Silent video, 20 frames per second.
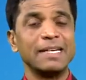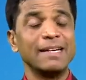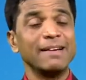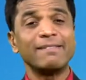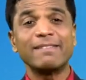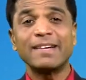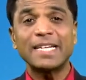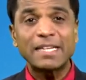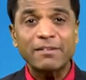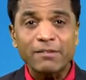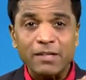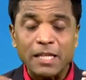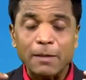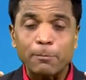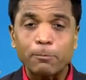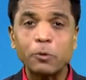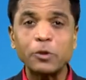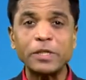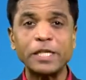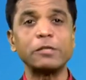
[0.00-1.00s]
whenever they
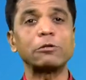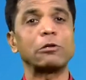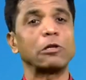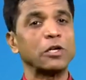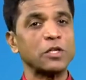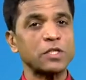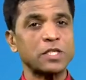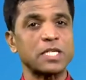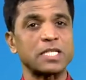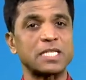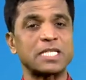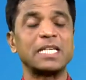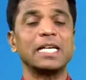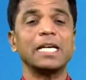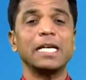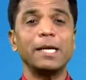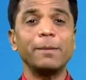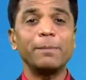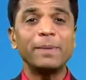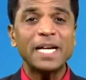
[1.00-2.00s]
put into losses,
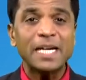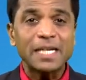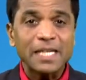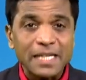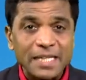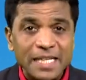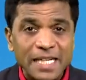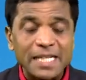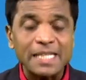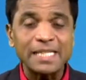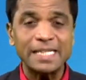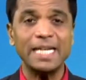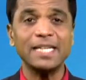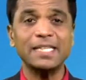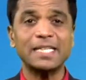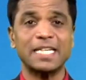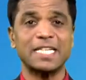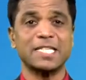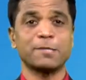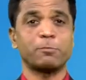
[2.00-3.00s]
immediately they
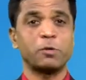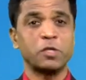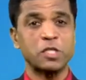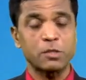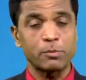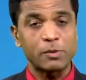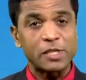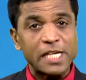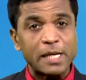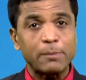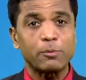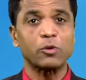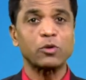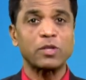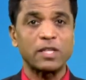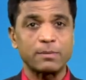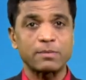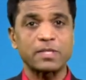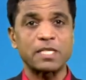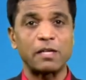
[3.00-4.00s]
take the responsibility about
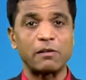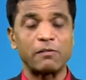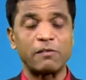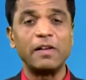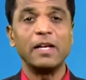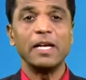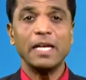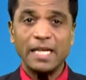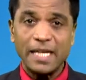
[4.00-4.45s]
themselves.